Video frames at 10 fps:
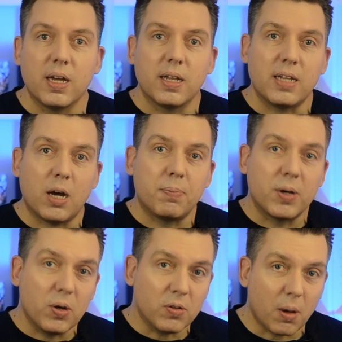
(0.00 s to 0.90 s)
Now,
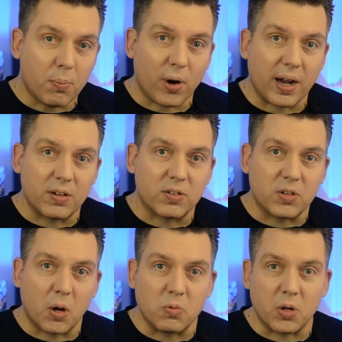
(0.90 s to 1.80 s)
because our brains
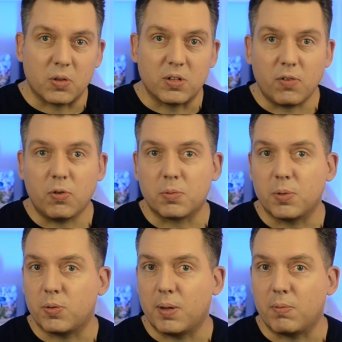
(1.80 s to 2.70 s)
don't know the difference
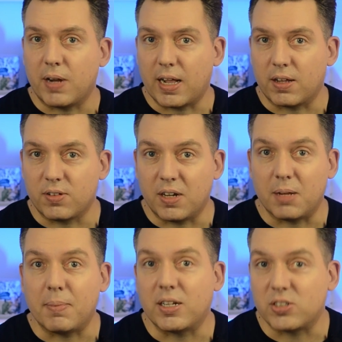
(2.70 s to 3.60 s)
between reality and
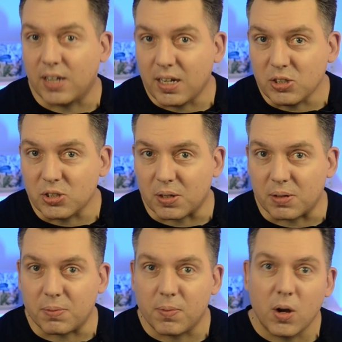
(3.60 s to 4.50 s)
imagination,
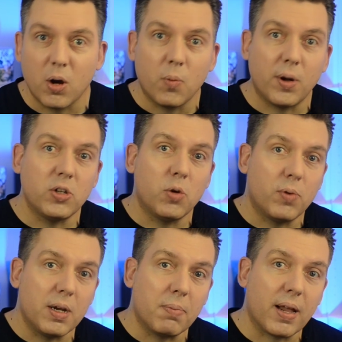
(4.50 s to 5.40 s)
when you
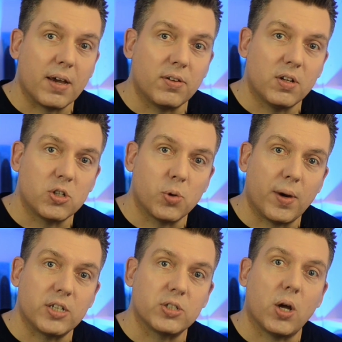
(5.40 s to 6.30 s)
replay a
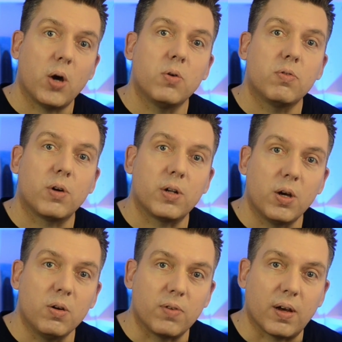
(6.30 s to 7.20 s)
situation over and
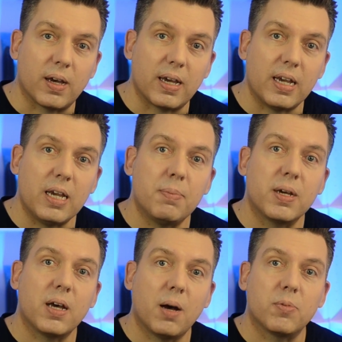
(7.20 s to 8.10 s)
over, it
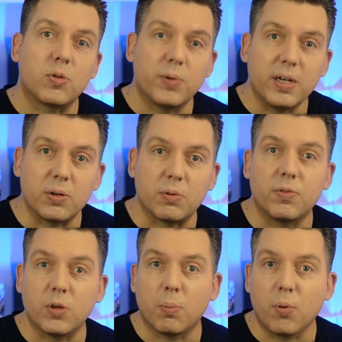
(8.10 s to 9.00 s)
becomes real for
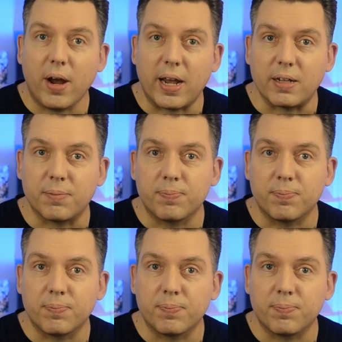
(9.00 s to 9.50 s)
your brain.